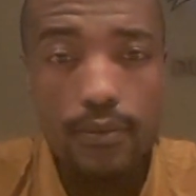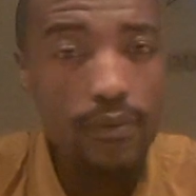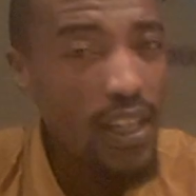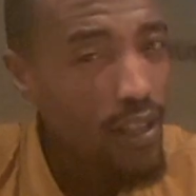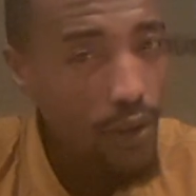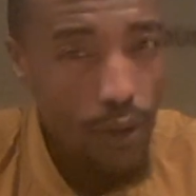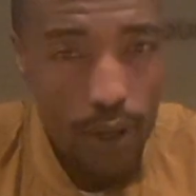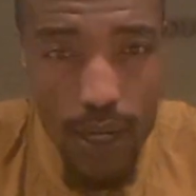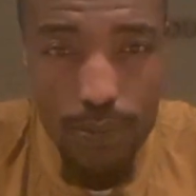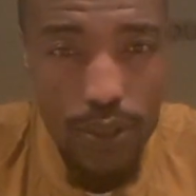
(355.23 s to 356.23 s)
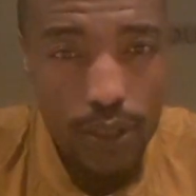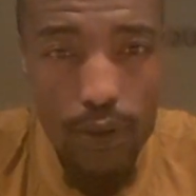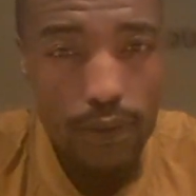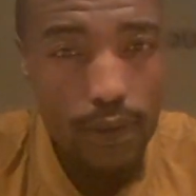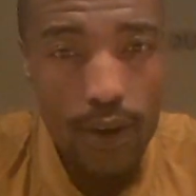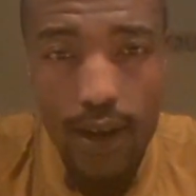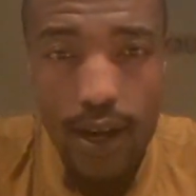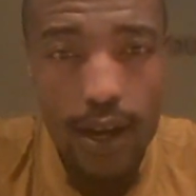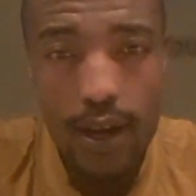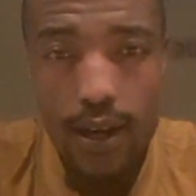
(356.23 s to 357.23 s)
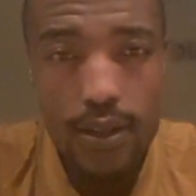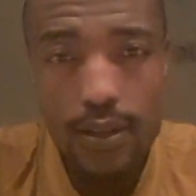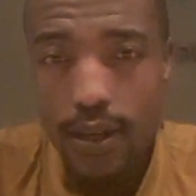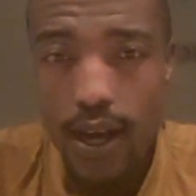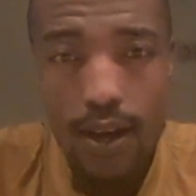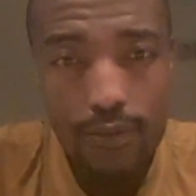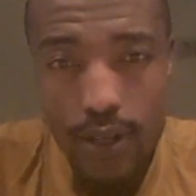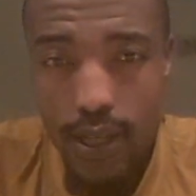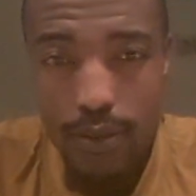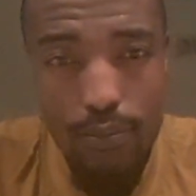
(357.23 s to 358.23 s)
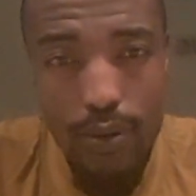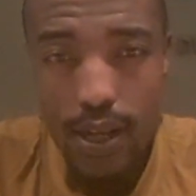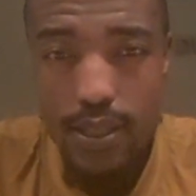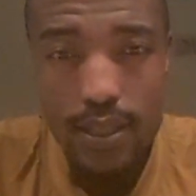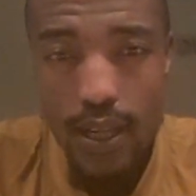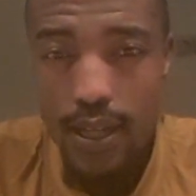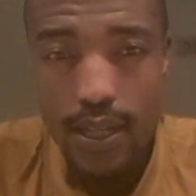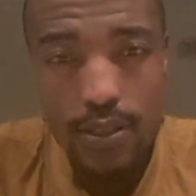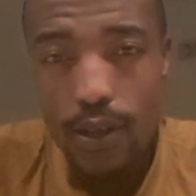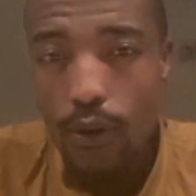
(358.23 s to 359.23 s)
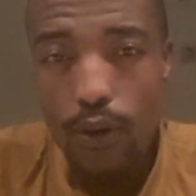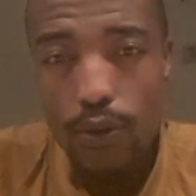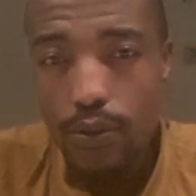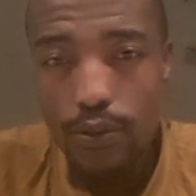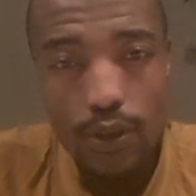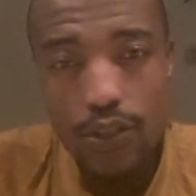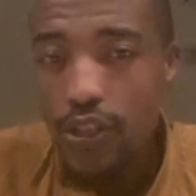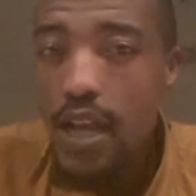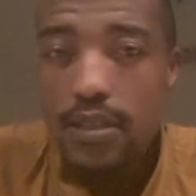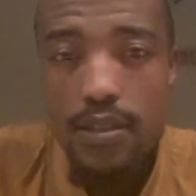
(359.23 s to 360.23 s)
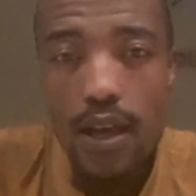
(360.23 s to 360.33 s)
the corruption of our African president as a whole, not just